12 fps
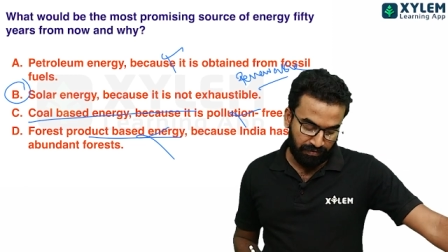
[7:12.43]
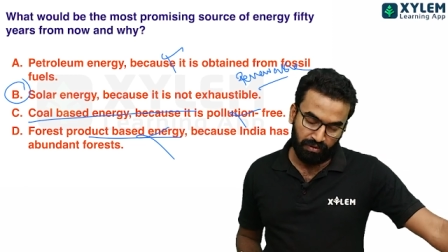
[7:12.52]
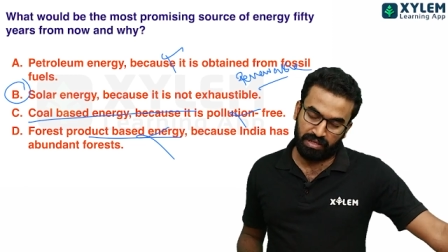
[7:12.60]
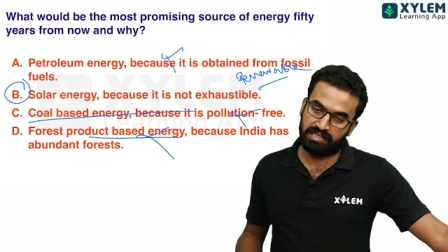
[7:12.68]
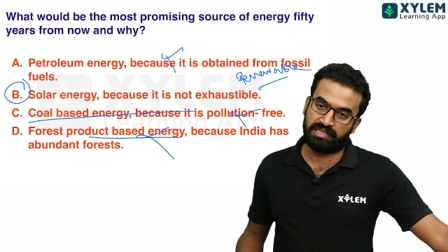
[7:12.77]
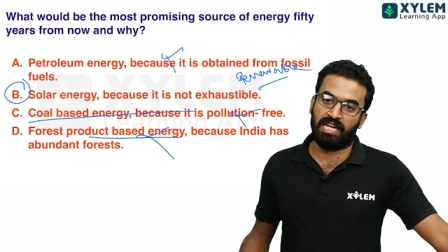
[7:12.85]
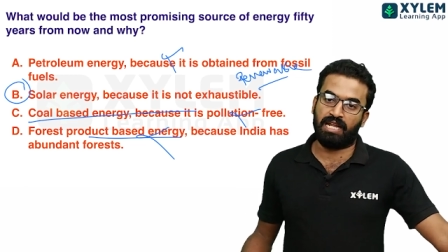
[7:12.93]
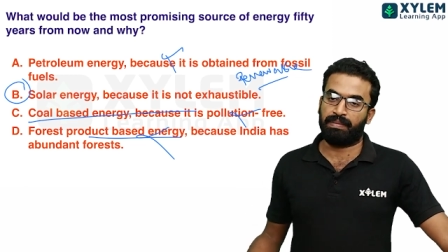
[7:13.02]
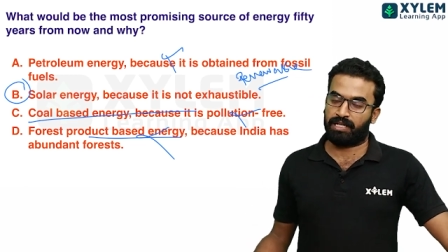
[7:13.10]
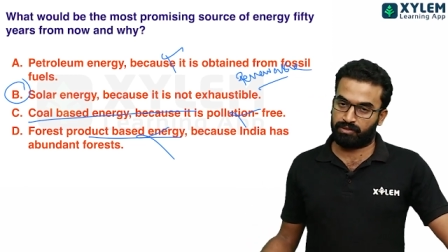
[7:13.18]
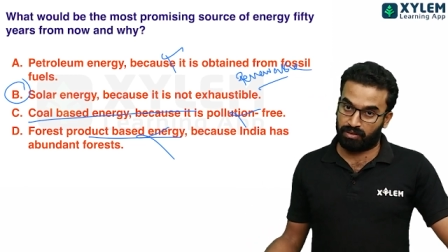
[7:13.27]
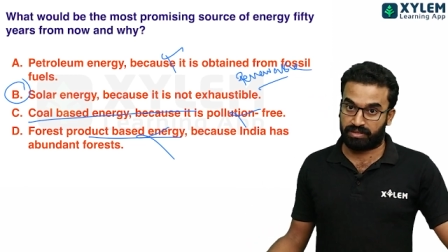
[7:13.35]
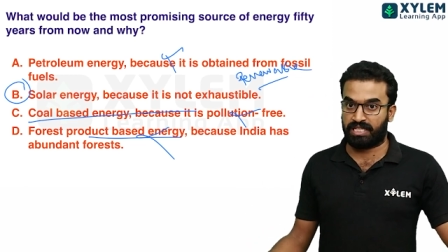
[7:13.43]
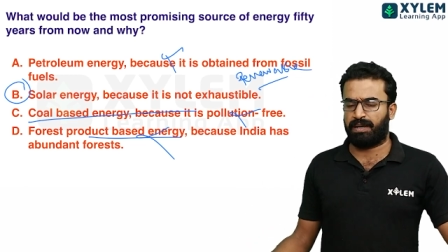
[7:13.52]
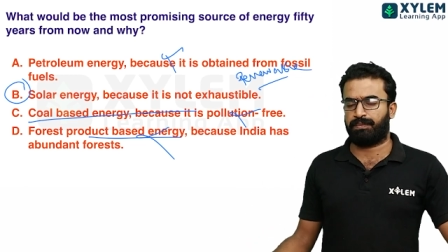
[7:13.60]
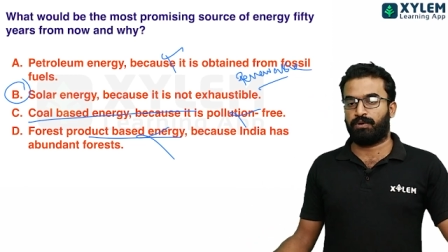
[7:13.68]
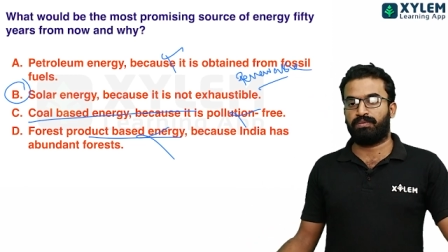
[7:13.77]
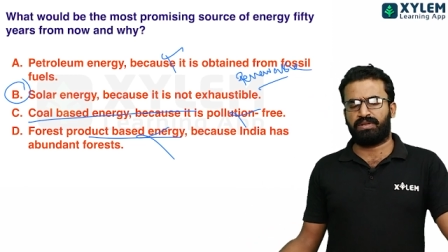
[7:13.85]
Forest ellam exhaust
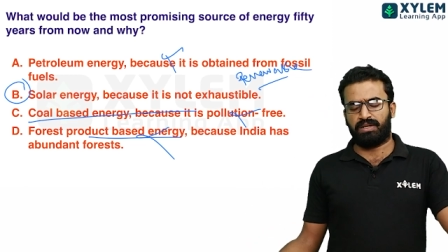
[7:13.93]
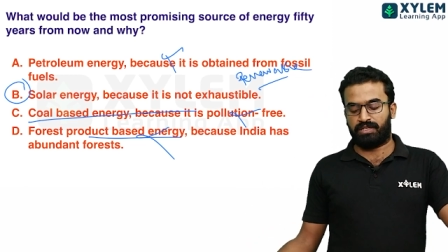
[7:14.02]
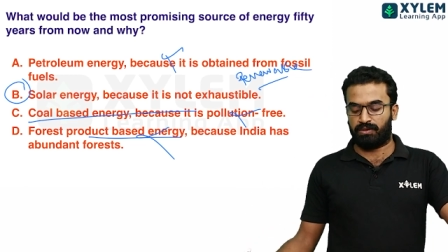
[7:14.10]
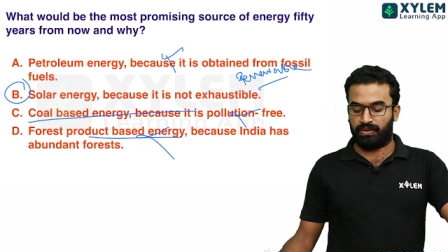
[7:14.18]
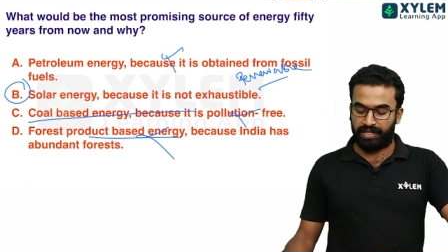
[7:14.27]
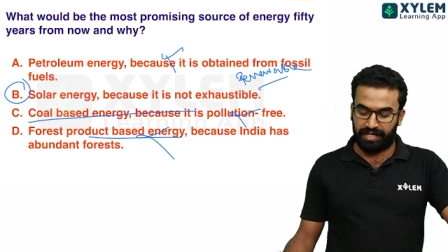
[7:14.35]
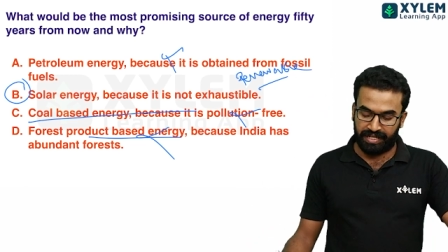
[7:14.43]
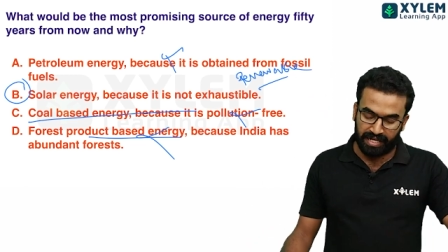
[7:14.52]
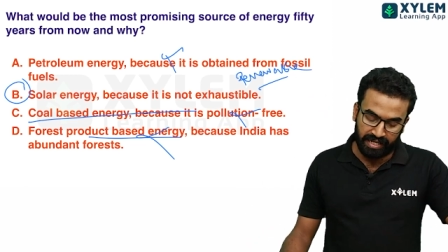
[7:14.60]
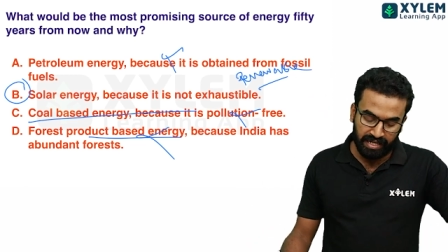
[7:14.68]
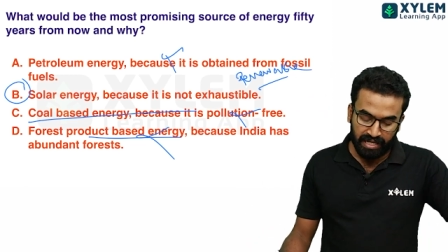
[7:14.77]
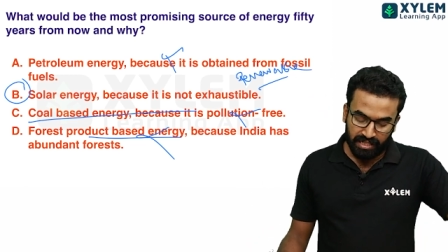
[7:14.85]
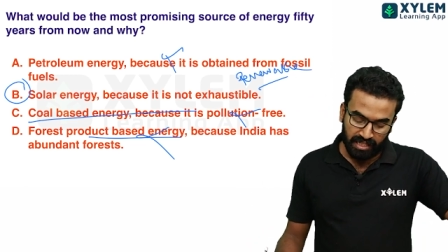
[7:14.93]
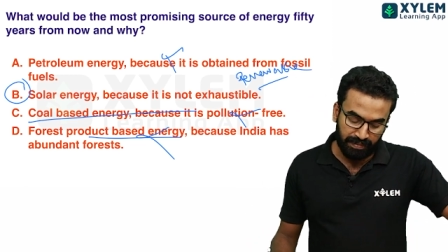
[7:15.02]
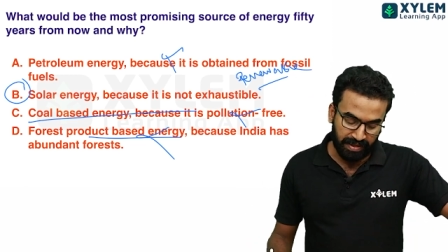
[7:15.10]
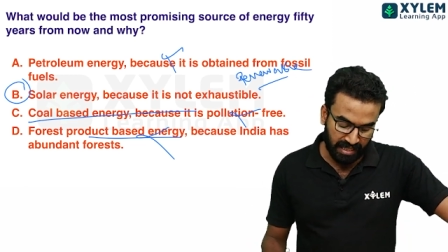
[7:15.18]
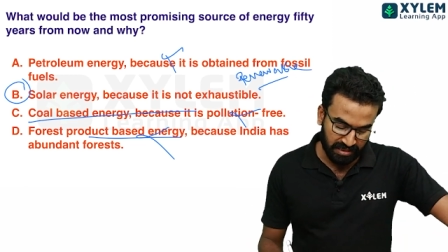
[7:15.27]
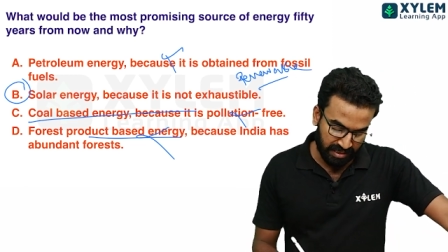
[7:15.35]
type um theernu kondirikkaanu.
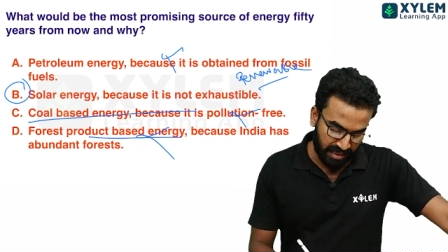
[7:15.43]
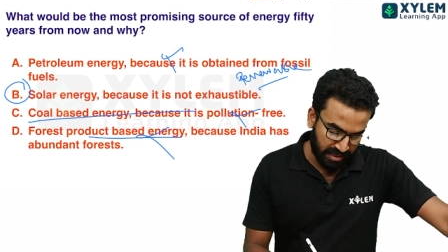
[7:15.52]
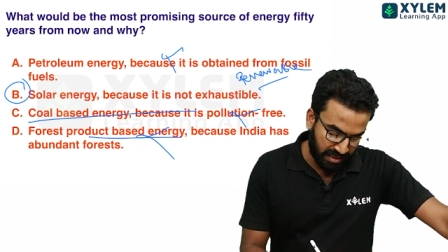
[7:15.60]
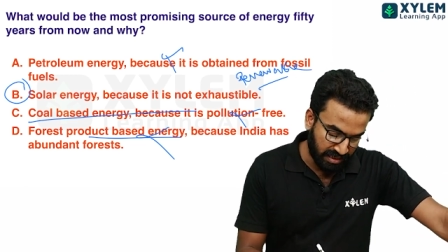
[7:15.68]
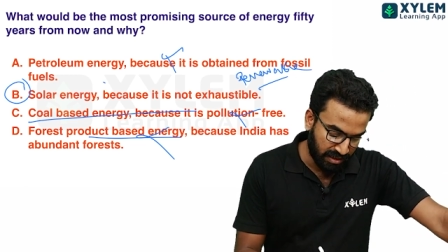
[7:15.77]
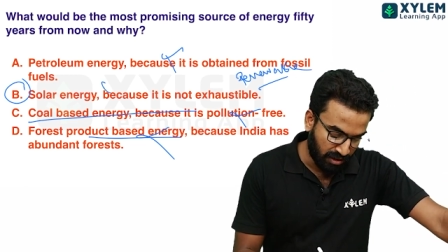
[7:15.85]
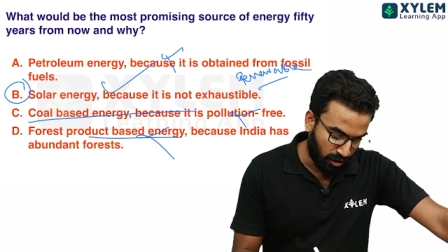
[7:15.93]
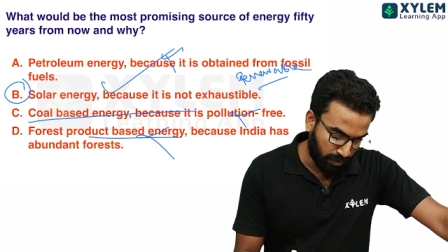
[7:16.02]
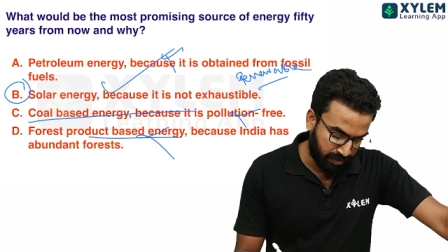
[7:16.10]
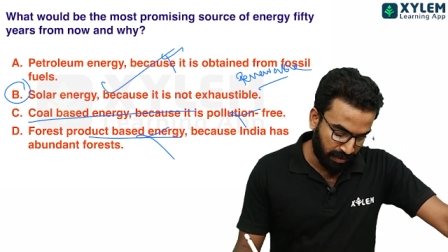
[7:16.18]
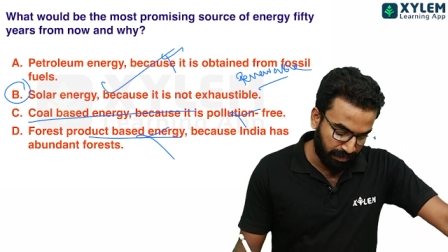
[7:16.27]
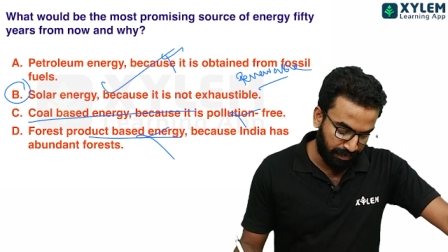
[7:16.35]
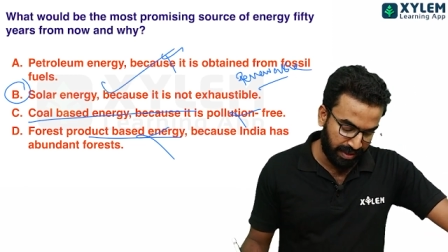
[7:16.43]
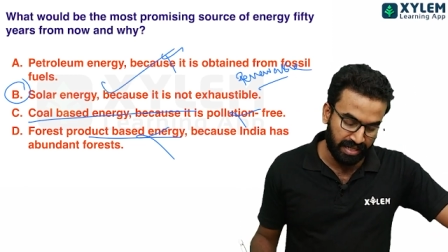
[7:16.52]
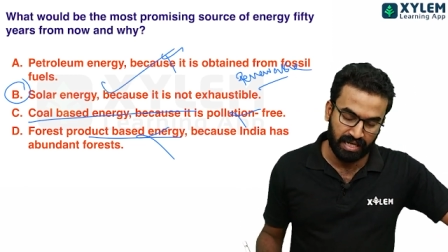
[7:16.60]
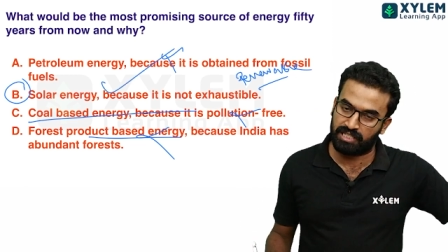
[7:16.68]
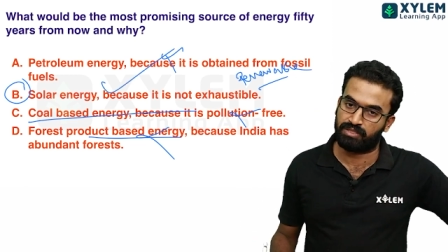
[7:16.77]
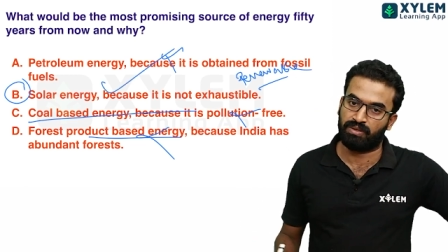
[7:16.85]
Nammada answer edana? Option B
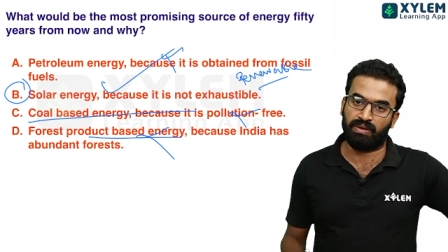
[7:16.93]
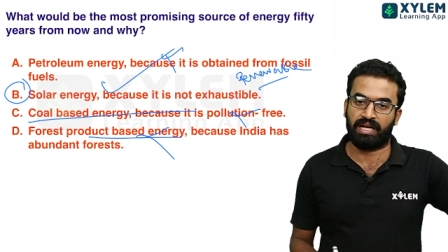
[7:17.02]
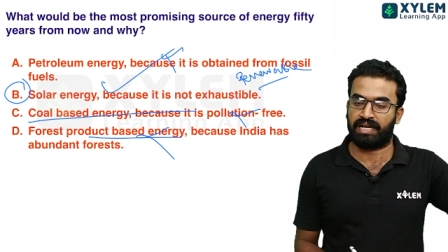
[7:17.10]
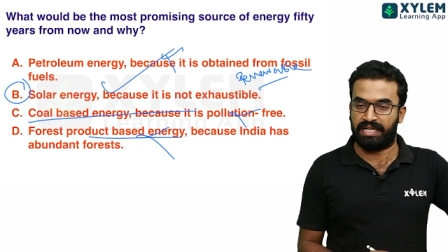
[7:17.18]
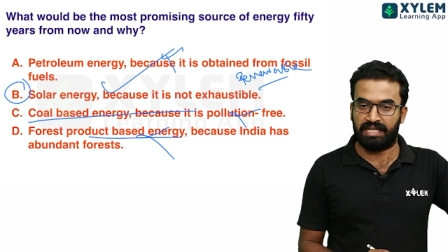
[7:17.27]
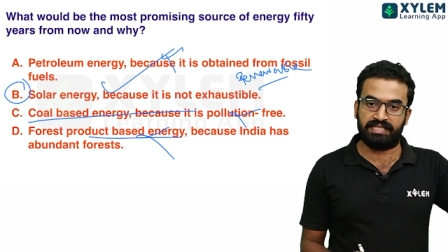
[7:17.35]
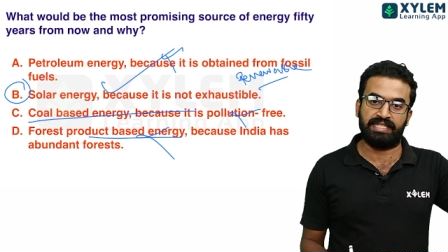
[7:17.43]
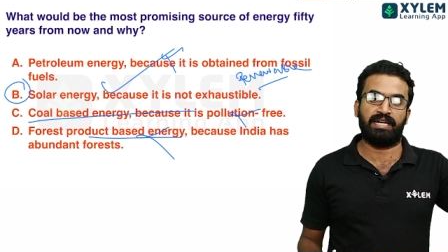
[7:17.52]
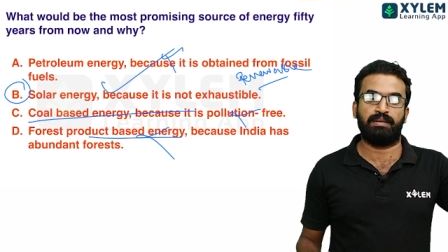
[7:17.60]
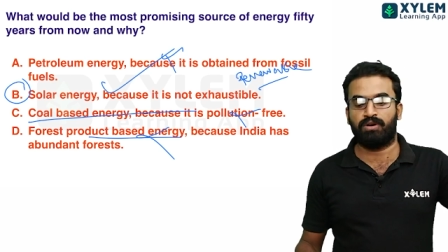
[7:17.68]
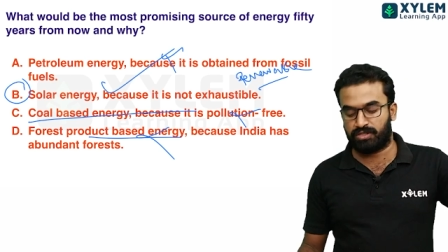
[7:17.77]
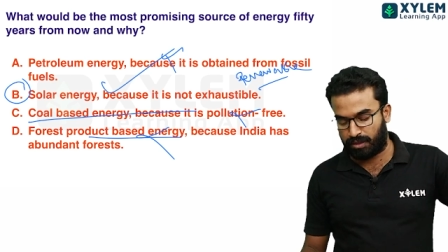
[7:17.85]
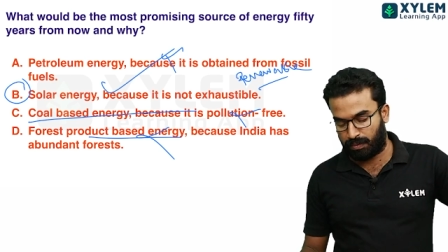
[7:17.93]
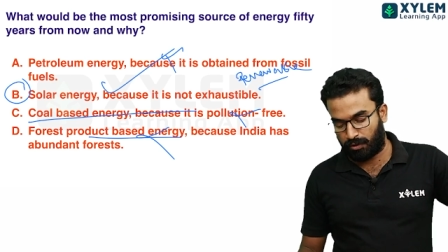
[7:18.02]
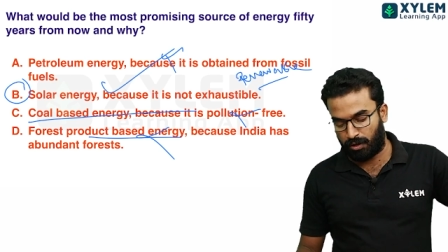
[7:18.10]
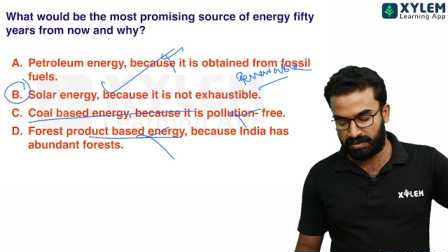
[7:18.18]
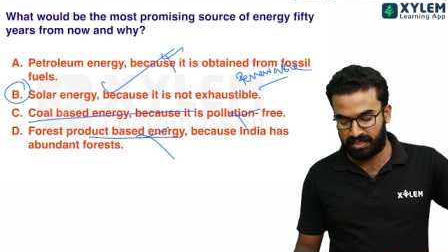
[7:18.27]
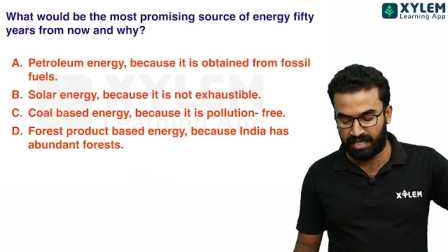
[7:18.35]
aanu, solar energy aanu most
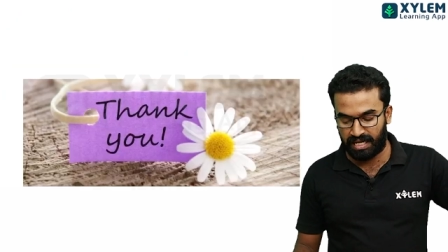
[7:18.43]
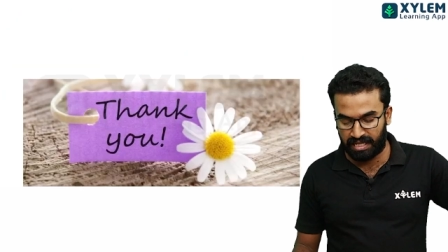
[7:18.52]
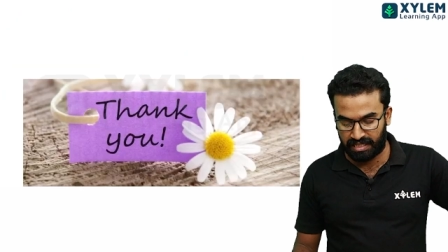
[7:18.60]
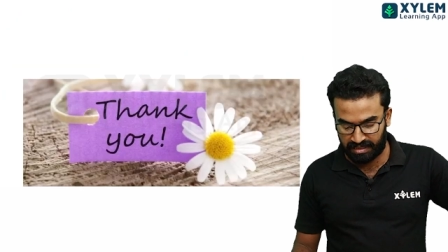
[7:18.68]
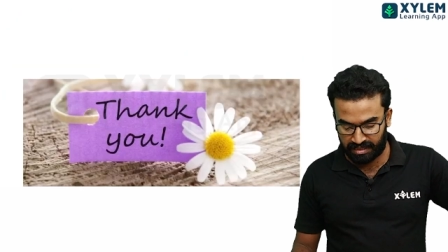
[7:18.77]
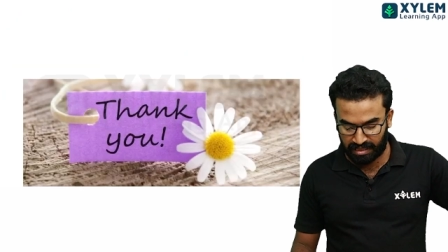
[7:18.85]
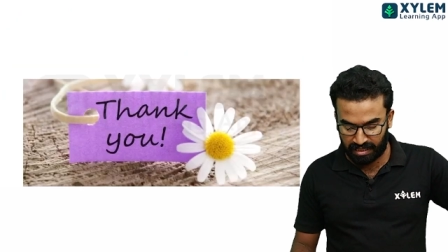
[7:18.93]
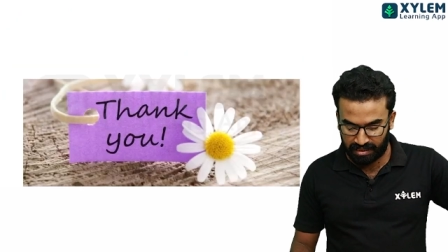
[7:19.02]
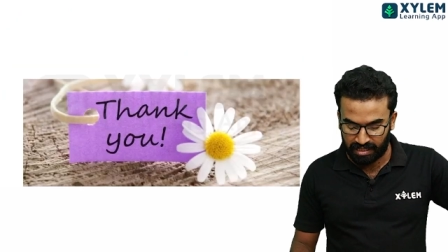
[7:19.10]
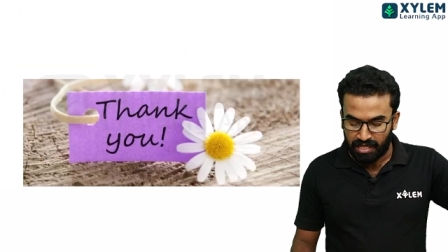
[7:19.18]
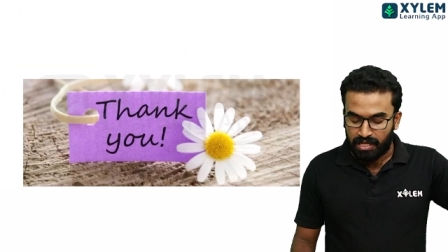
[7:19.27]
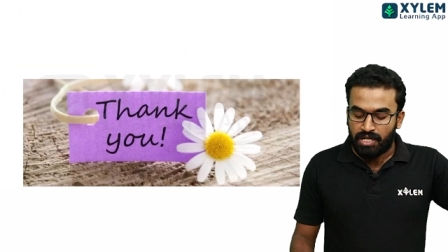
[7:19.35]
promising energy ennallathu.